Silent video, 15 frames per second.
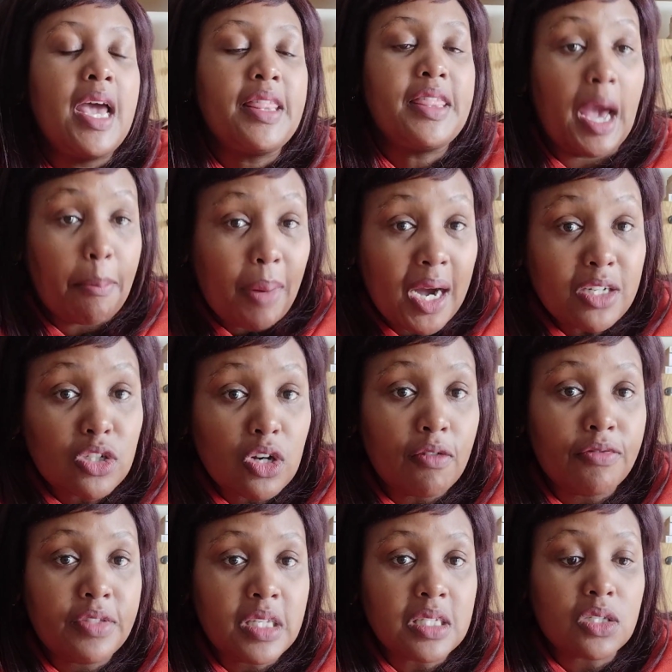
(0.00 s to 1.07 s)
they are part
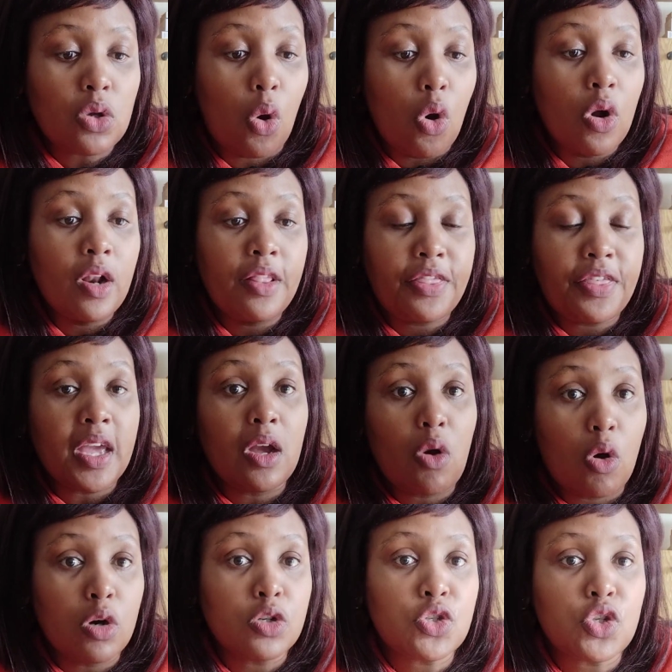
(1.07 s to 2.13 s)
of this whole thing
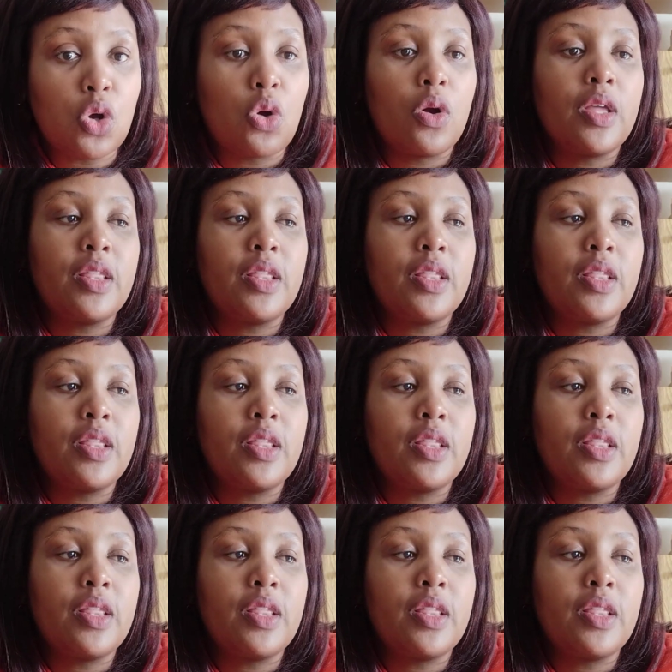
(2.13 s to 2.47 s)
also.